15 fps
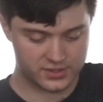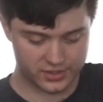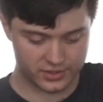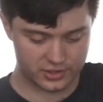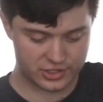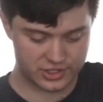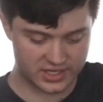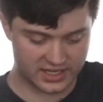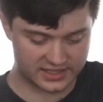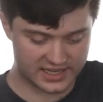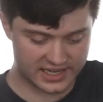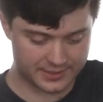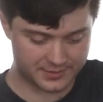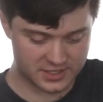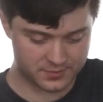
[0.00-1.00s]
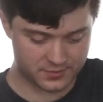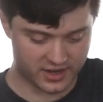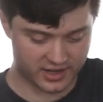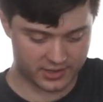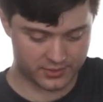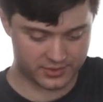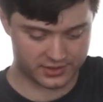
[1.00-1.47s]
So you're just going to line up this
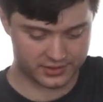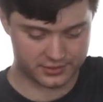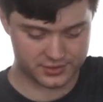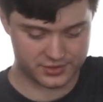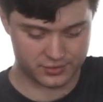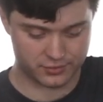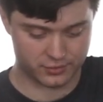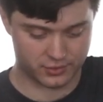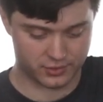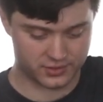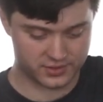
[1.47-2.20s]
bracket with the little screw